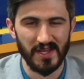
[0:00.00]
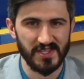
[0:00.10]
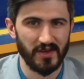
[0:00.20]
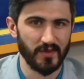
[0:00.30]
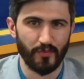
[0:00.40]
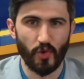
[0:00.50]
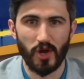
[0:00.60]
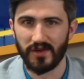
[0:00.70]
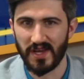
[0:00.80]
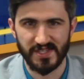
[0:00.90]
selling the
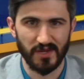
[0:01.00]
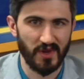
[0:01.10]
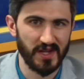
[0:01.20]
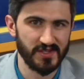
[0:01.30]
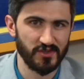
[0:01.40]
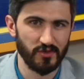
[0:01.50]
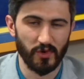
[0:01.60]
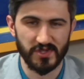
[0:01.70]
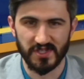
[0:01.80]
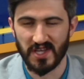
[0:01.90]
broadcasting rights to
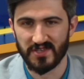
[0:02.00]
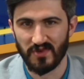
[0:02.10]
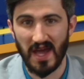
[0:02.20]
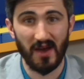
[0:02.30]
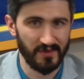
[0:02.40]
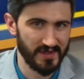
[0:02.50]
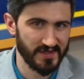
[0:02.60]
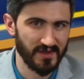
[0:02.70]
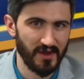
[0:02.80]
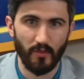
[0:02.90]
more successful outlets.